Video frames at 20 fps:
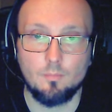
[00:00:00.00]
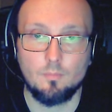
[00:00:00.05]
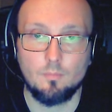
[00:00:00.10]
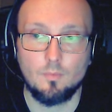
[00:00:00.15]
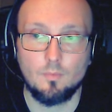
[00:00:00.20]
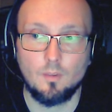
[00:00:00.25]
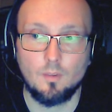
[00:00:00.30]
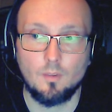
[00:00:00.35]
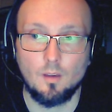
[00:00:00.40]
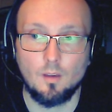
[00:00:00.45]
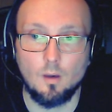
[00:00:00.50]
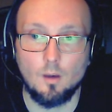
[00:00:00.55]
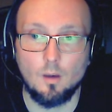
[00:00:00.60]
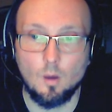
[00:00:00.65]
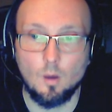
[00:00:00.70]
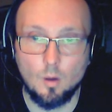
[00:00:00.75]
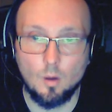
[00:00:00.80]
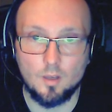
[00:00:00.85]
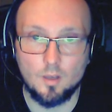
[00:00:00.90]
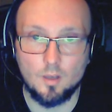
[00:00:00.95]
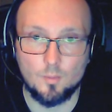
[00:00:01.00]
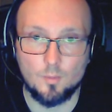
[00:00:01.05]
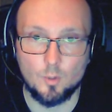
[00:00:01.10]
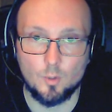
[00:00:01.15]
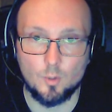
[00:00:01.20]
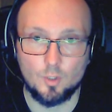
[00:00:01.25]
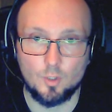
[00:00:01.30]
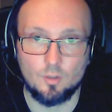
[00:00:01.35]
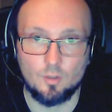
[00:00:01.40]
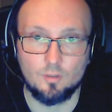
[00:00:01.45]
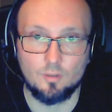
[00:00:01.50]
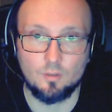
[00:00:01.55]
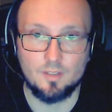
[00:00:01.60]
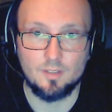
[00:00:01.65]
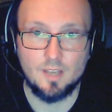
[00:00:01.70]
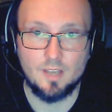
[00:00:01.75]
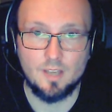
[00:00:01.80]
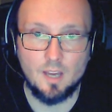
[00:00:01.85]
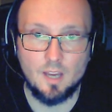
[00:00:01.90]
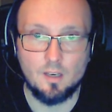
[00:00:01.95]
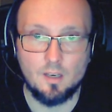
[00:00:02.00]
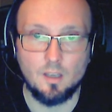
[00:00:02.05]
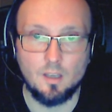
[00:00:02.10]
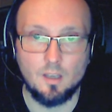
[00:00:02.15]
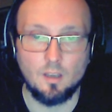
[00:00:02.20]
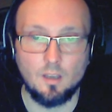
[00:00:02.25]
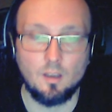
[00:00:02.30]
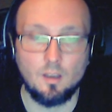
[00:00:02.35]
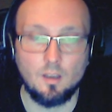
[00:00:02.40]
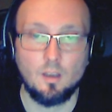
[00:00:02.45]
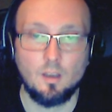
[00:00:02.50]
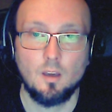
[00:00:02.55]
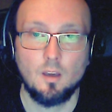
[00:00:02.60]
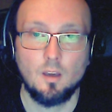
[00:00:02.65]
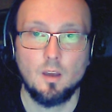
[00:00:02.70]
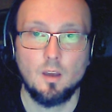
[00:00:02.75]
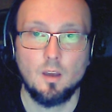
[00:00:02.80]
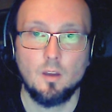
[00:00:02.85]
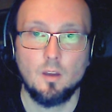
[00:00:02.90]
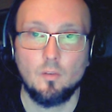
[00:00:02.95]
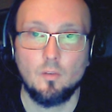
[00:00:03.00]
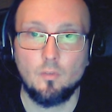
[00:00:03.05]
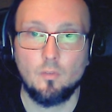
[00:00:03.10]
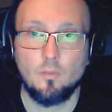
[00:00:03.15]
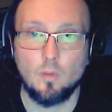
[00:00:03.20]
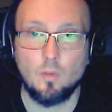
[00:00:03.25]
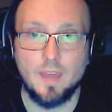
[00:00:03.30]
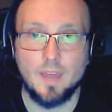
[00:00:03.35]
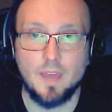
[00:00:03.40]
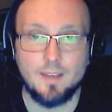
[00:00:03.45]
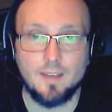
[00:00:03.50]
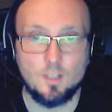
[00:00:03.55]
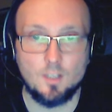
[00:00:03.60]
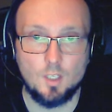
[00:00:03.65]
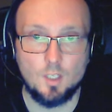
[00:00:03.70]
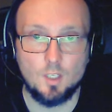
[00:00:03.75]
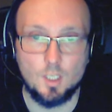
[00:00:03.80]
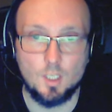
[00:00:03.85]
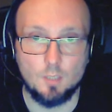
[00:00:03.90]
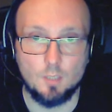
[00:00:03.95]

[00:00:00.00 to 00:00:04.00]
long exposure technique for that cheap.